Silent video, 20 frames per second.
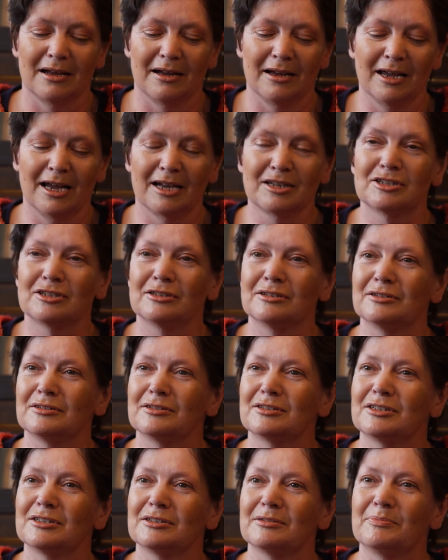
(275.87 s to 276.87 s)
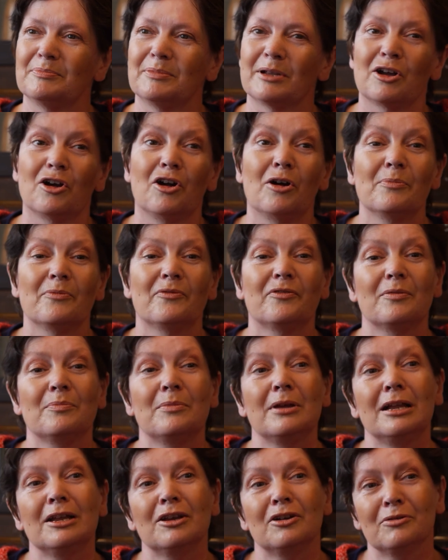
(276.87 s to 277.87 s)
I had to become
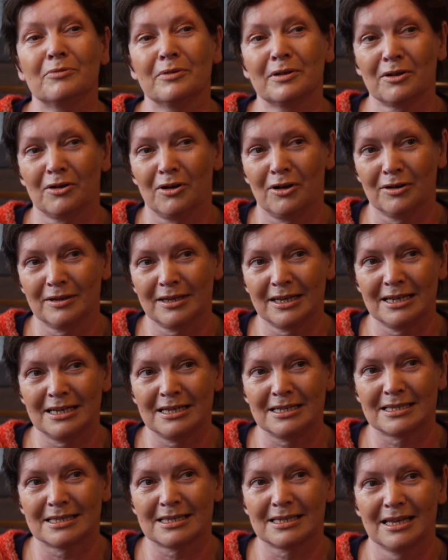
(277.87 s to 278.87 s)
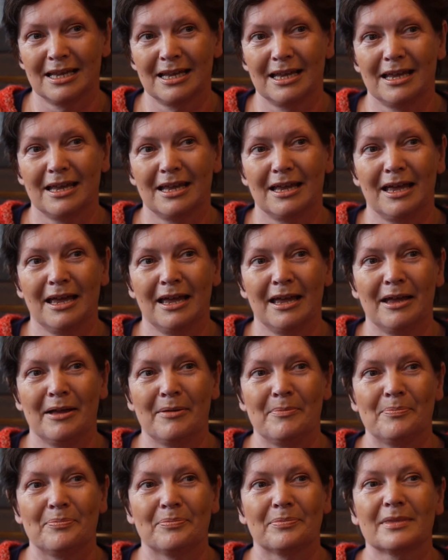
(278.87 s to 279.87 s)
familiar with all these
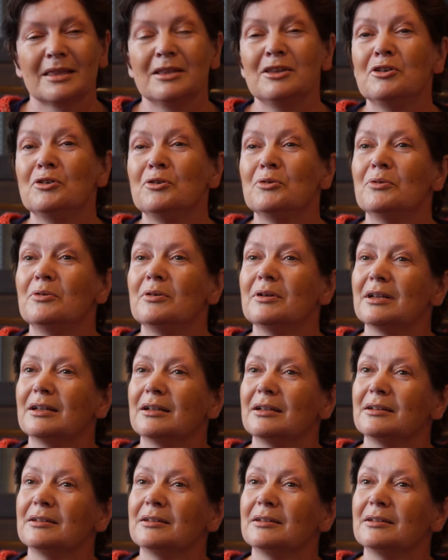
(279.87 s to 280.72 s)
new